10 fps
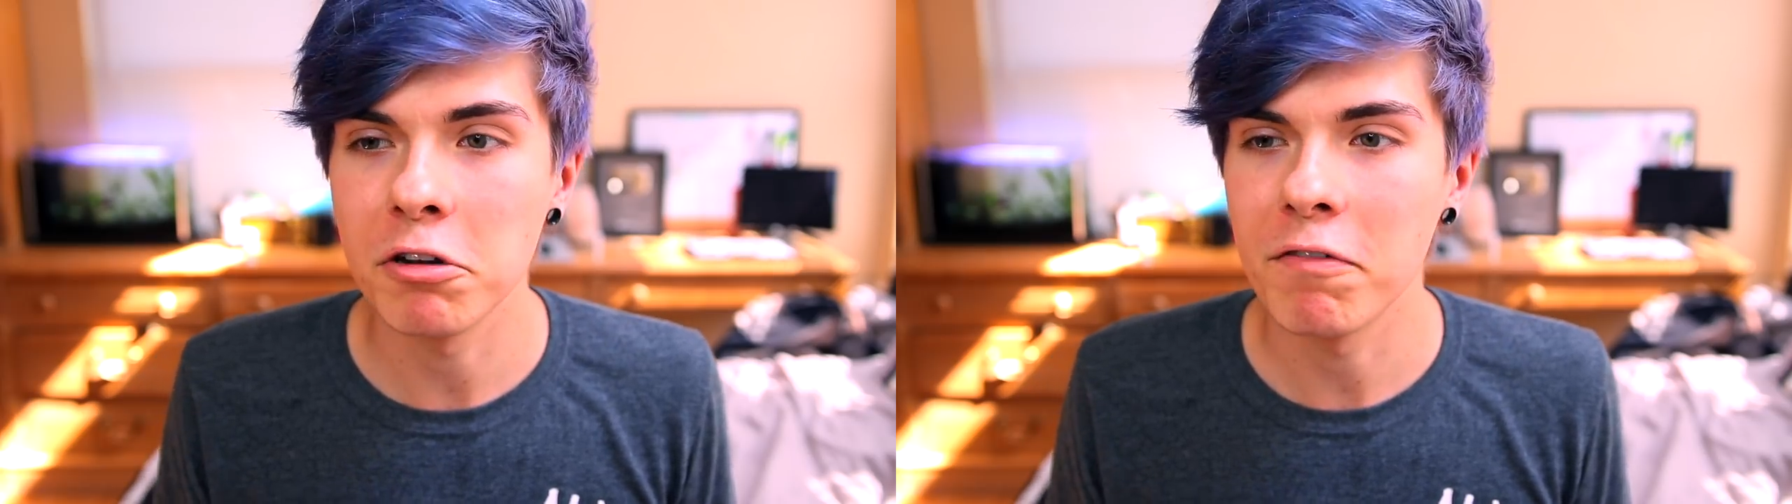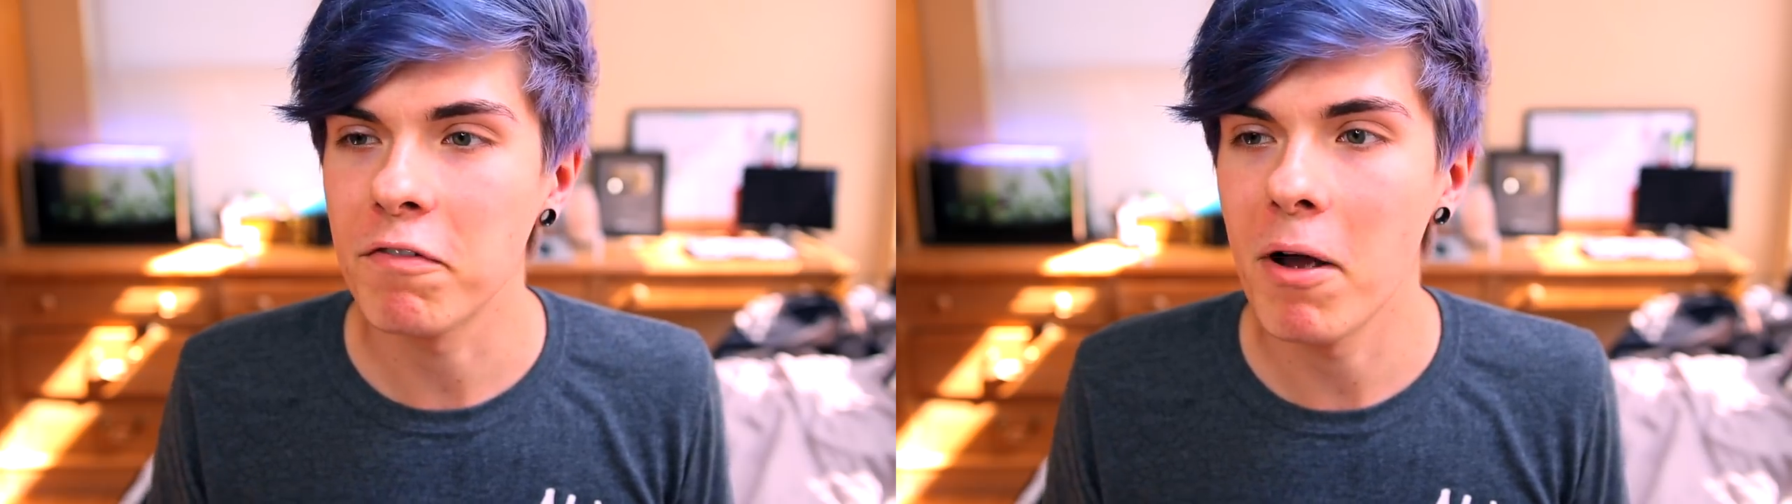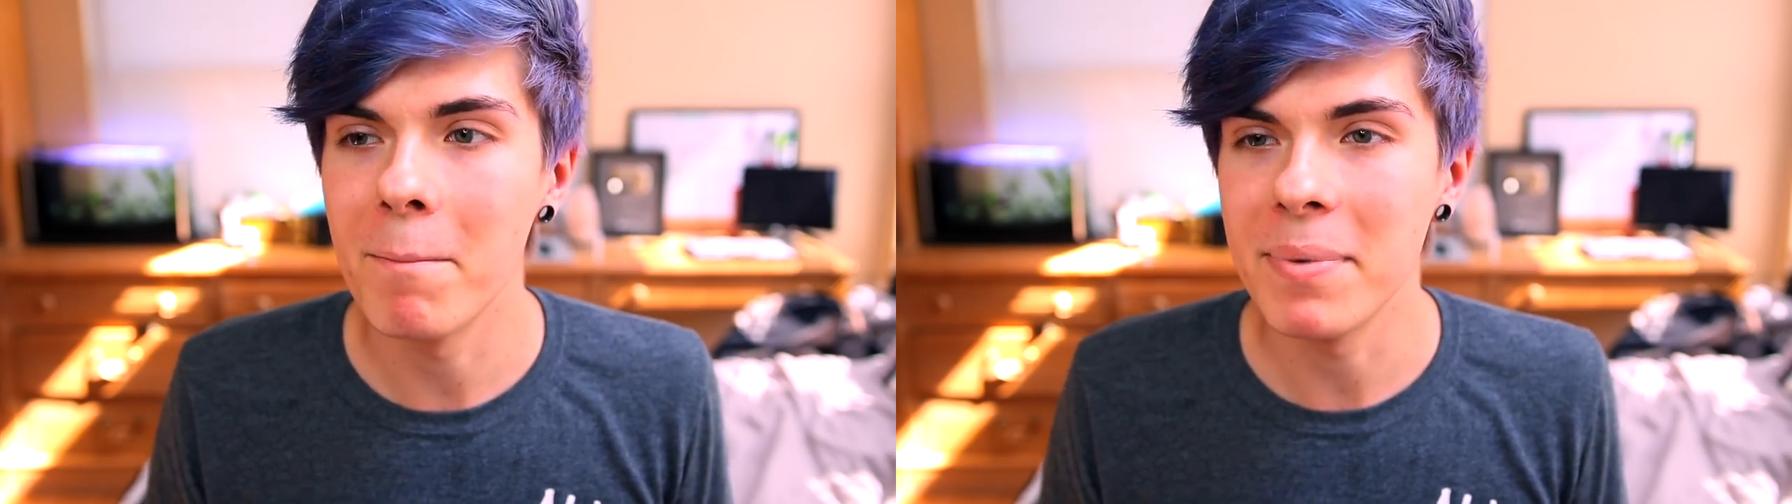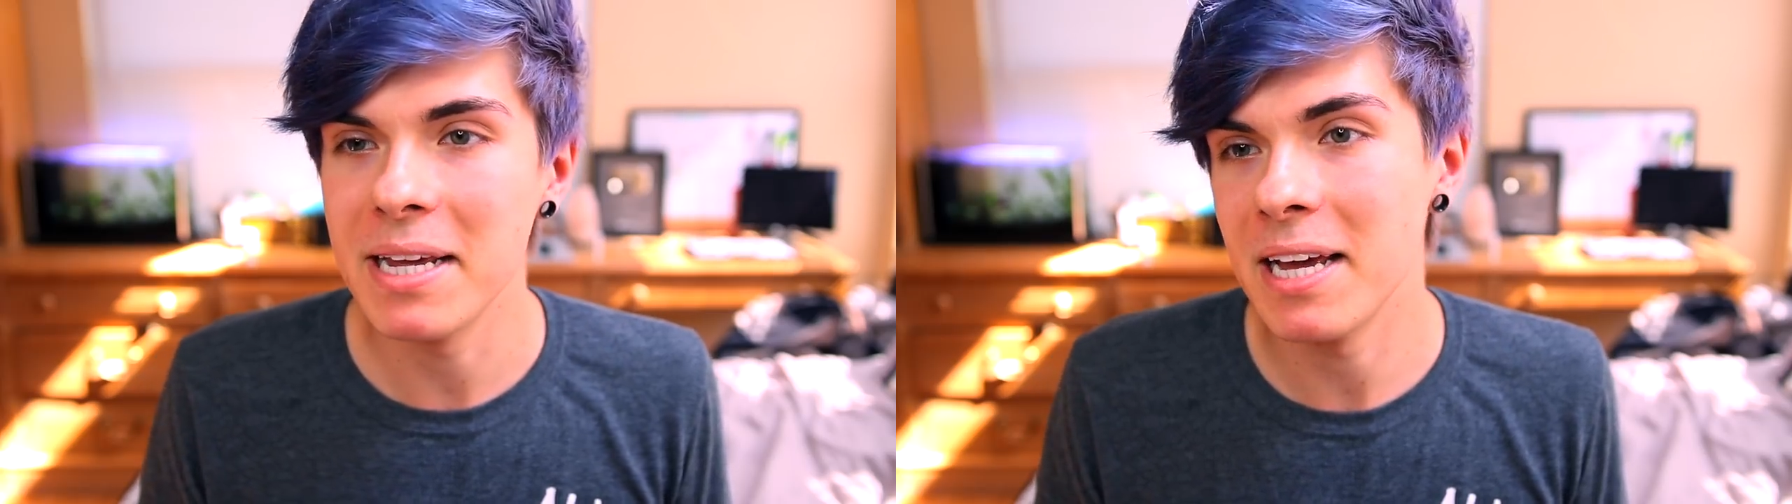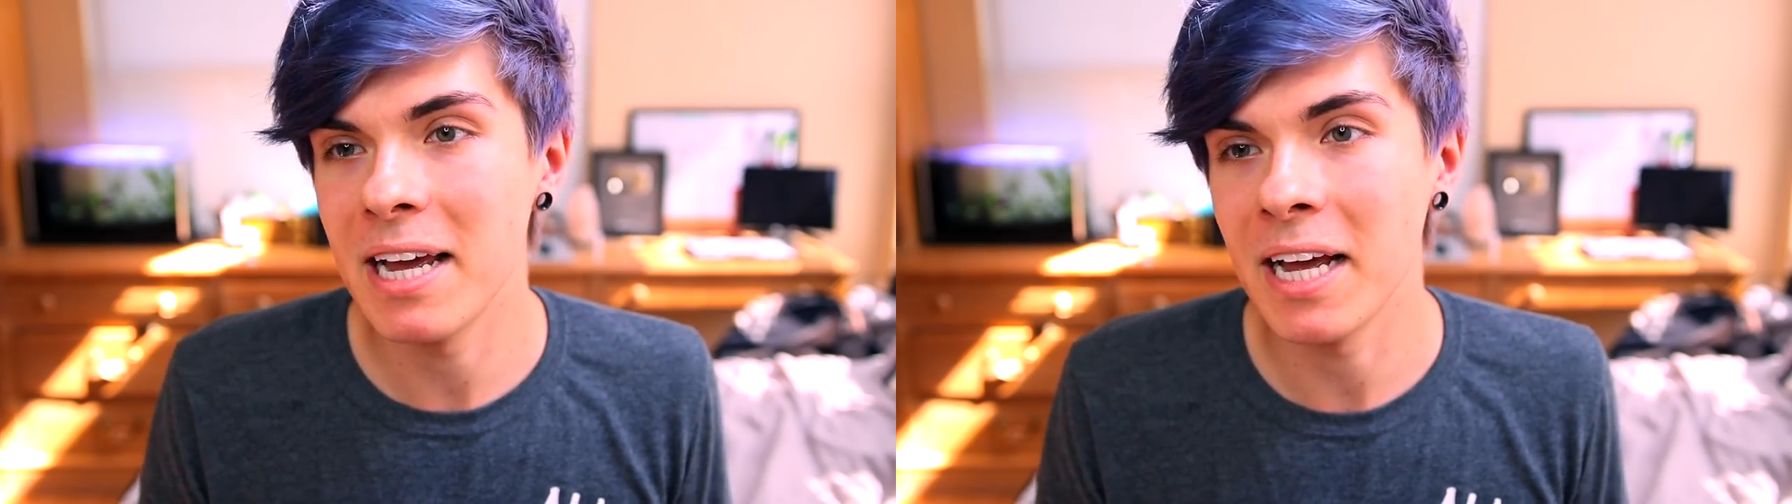from
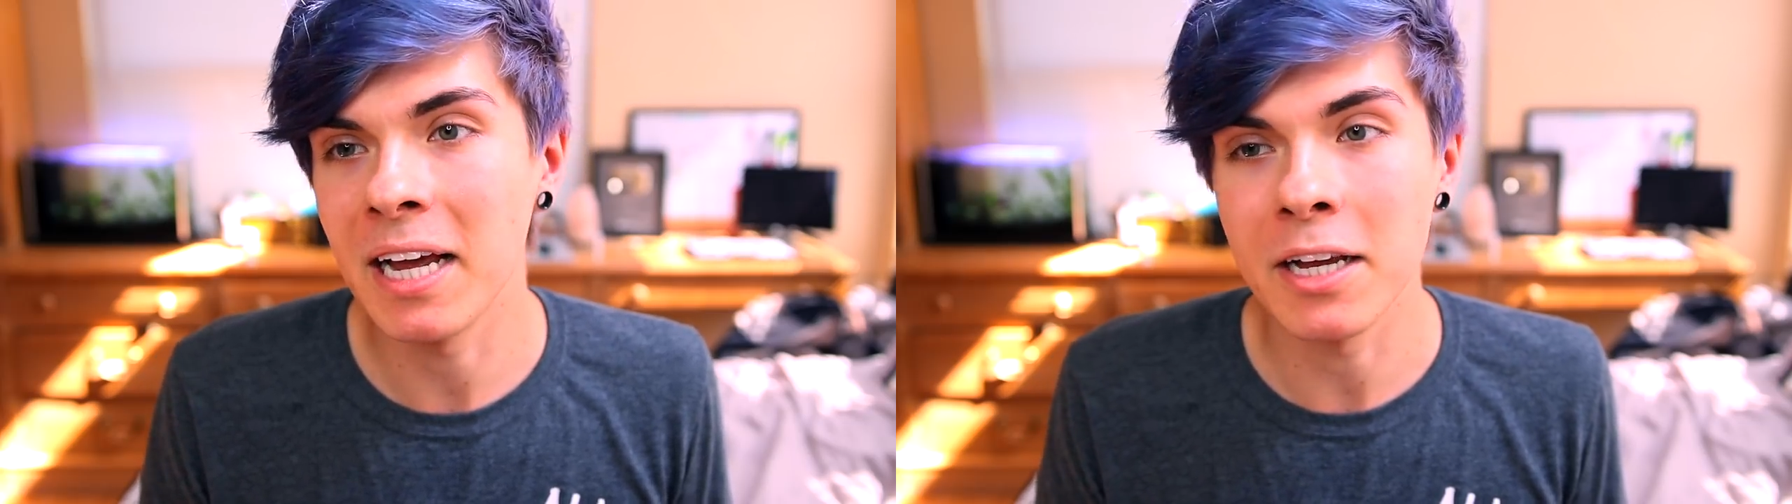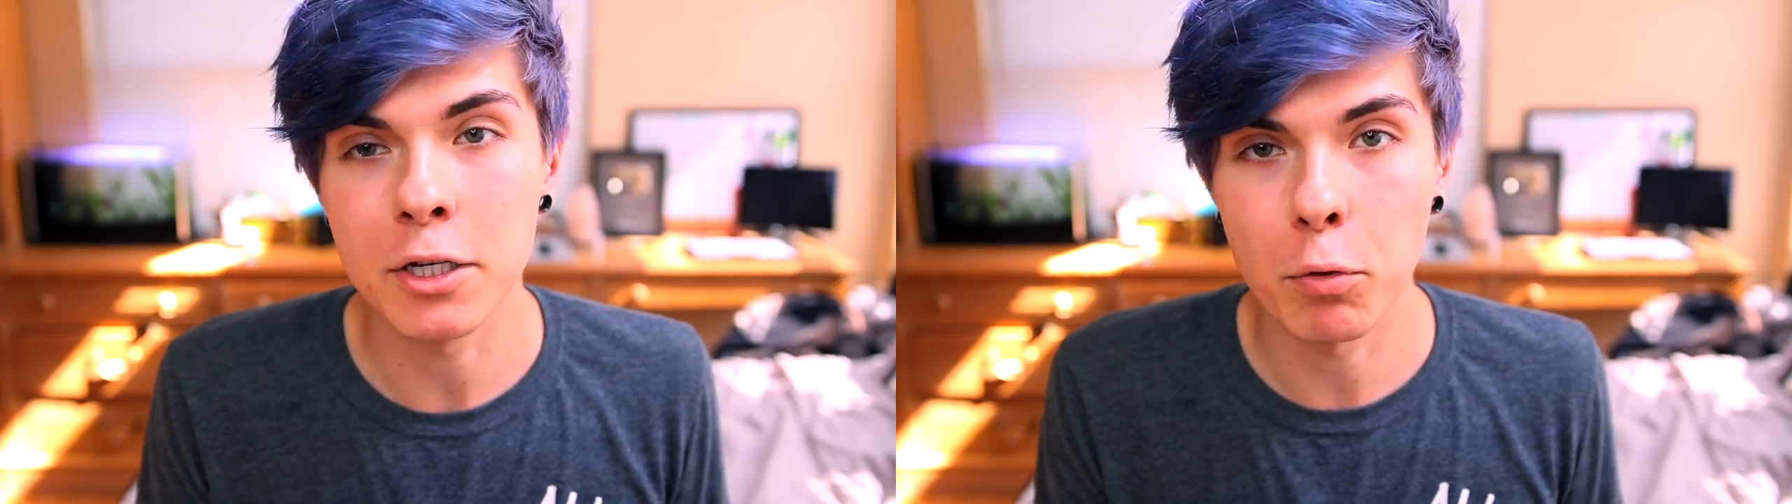being